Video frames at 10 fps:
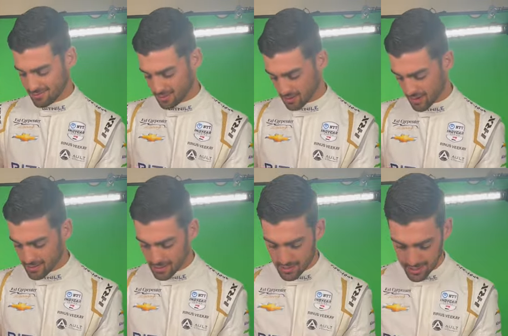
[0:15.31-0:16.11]

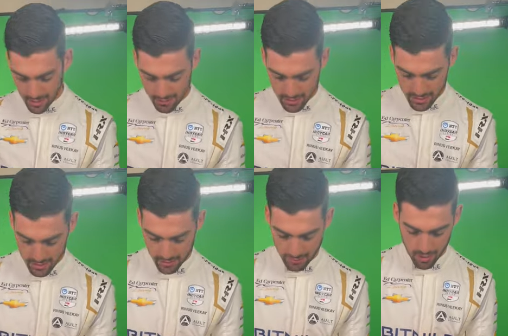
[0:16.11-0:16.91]
crazy. So if you see in
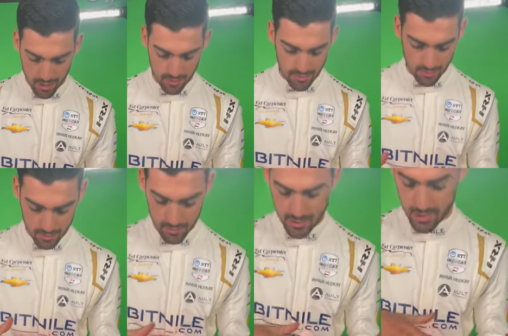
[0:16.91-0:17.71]
the front,
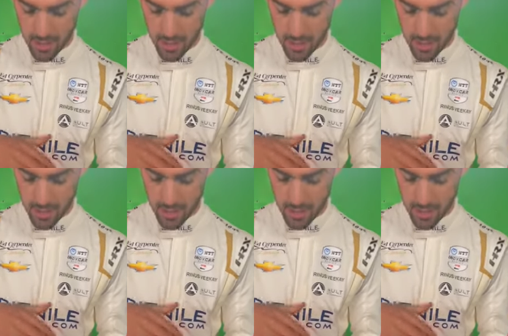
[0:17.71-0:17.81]
this is